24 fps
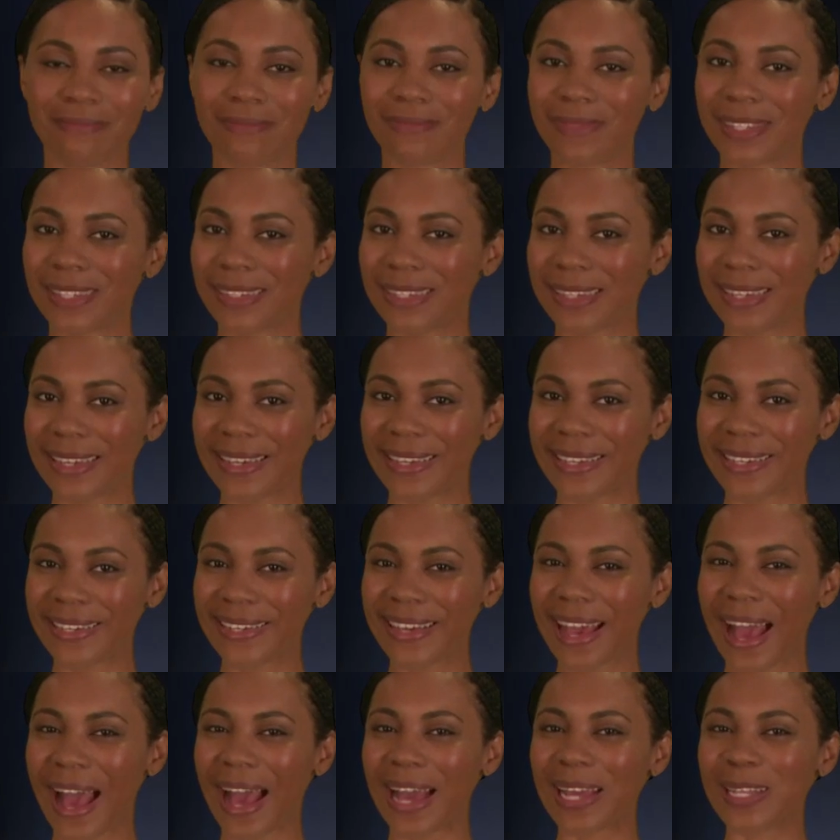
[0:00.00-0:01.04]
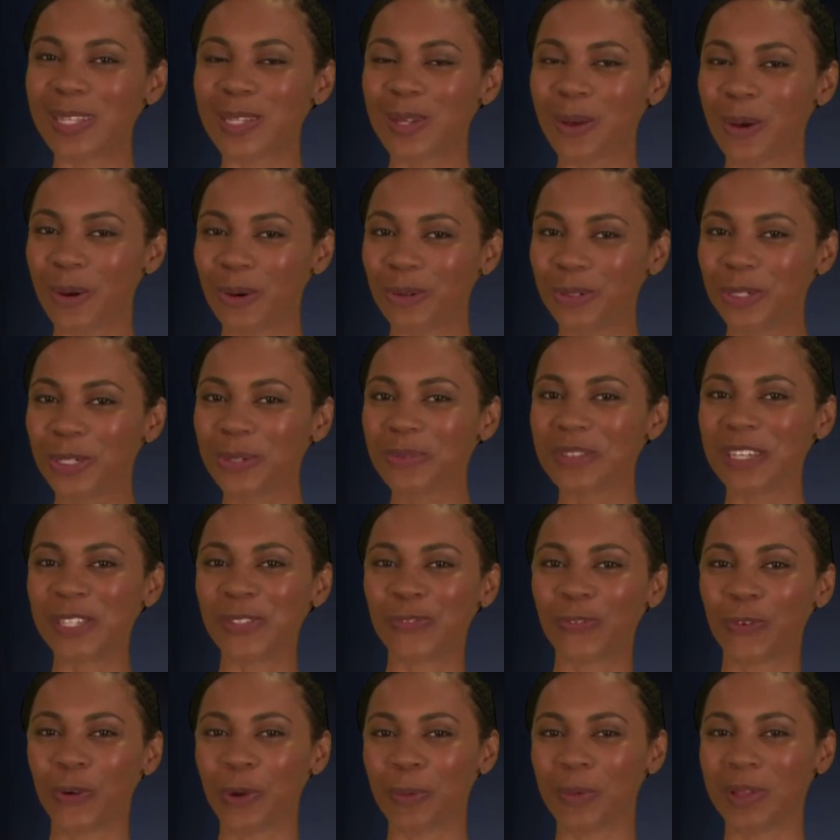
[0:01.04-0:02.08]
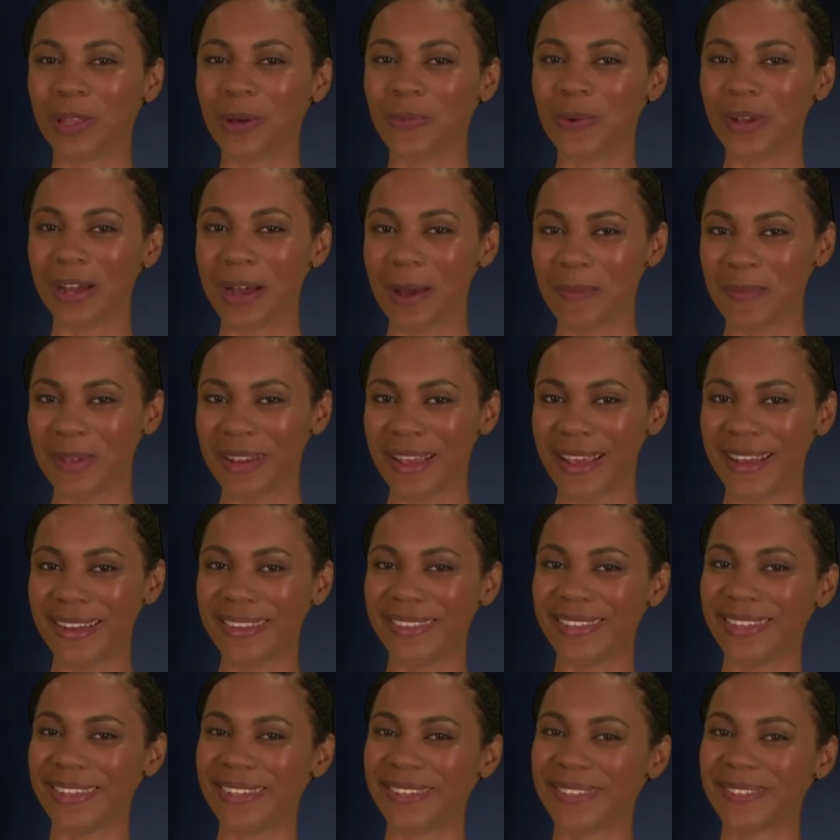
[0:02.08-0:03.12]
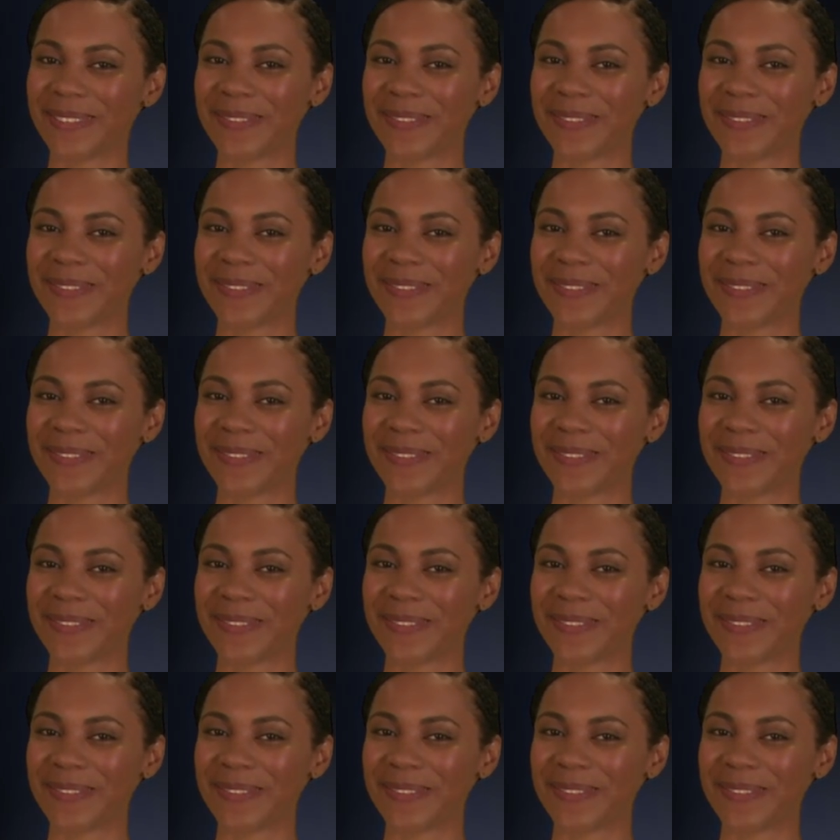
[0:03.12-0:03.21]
See, I told you this formula would come in handy.